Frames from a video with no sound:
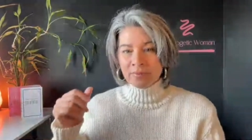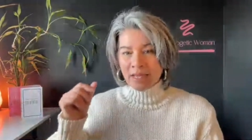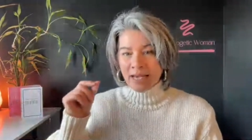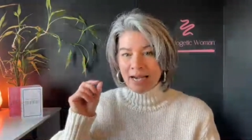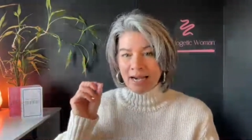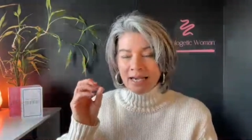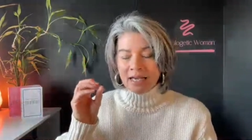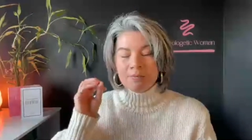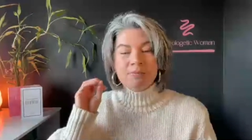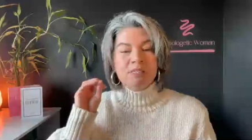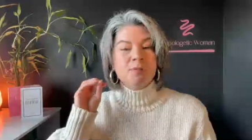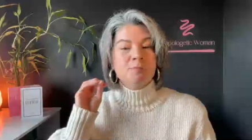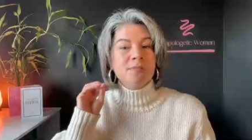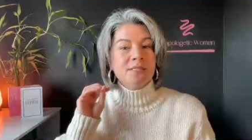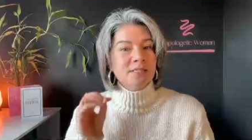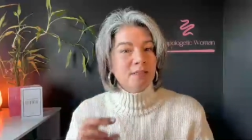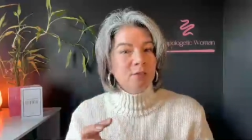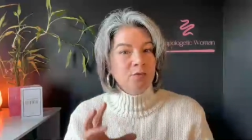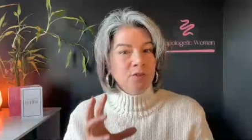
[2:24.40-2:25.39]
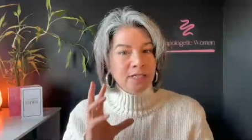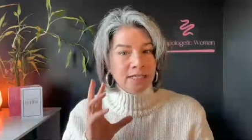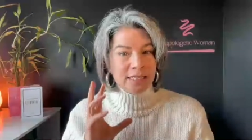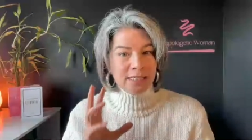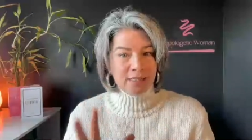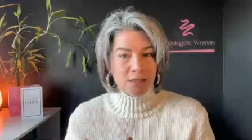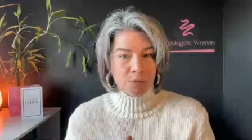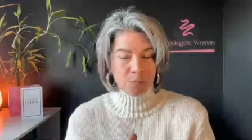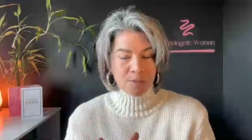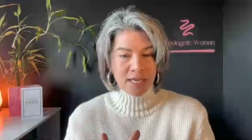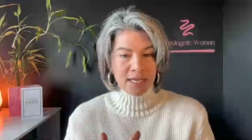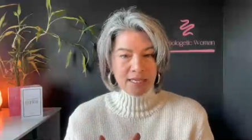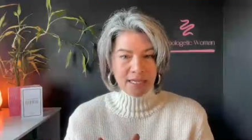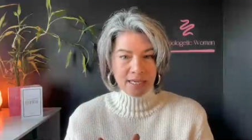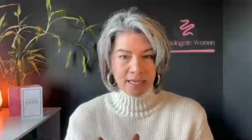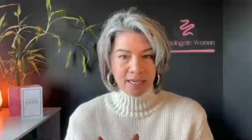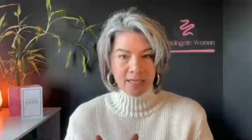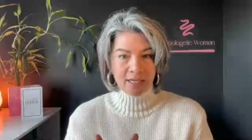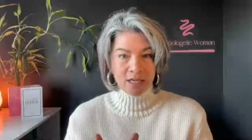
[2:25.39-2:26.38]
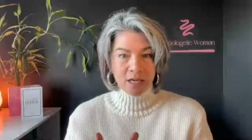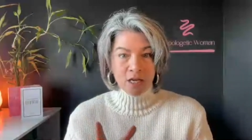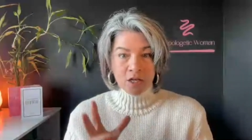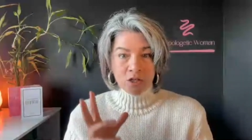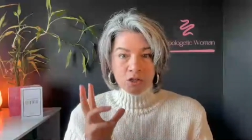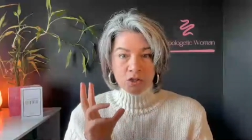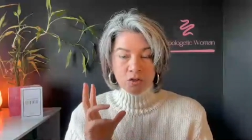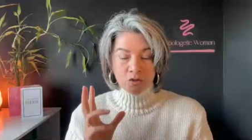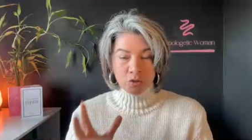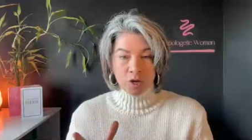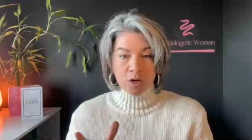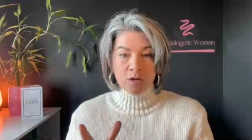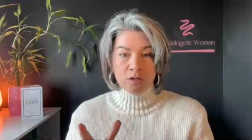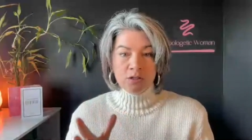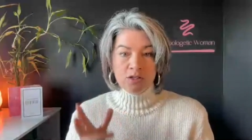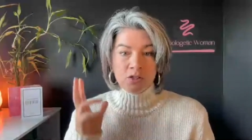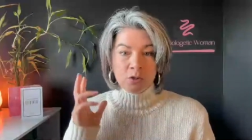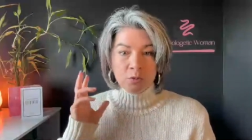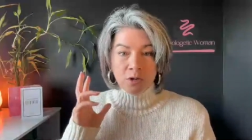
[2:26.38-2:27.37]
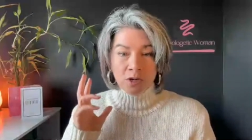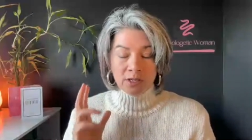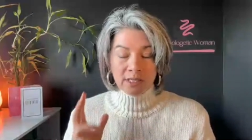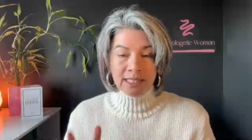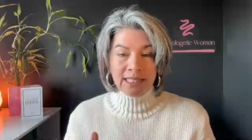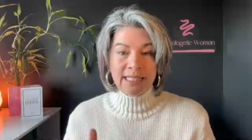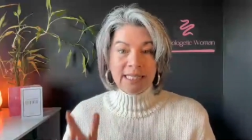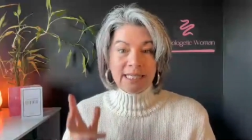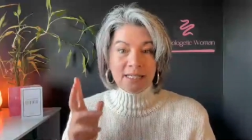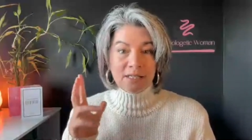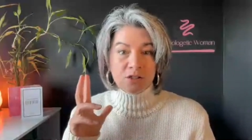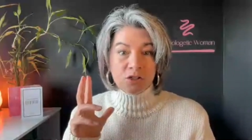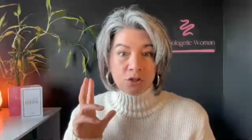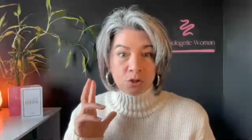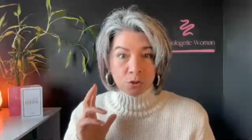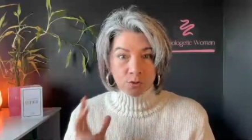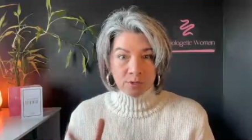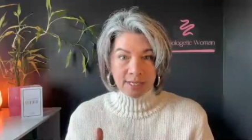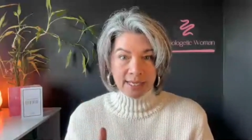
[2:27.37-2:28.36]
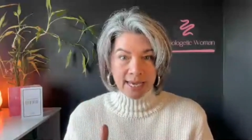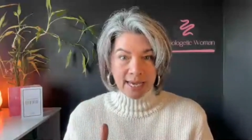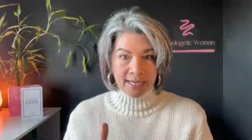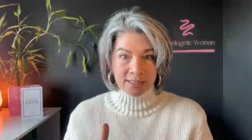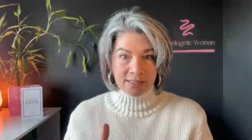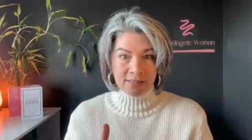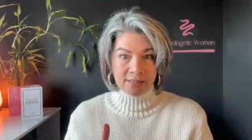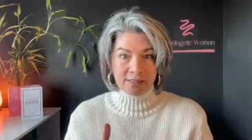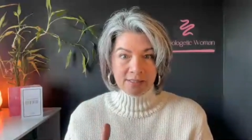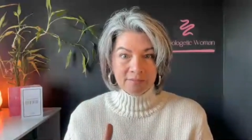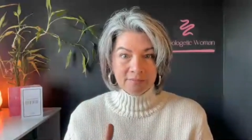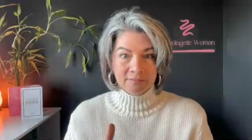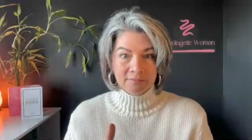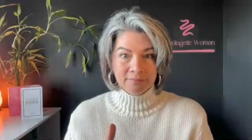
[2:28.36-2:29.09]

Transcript: I'm specifically speaking to those who are here to create.